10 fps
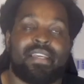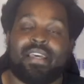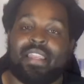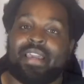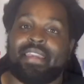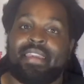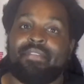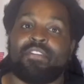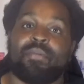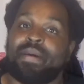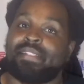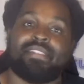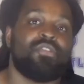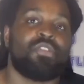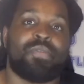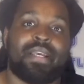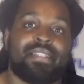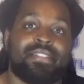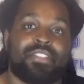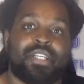Like, even on my C3
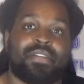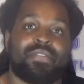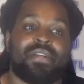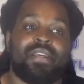Wrestling channel,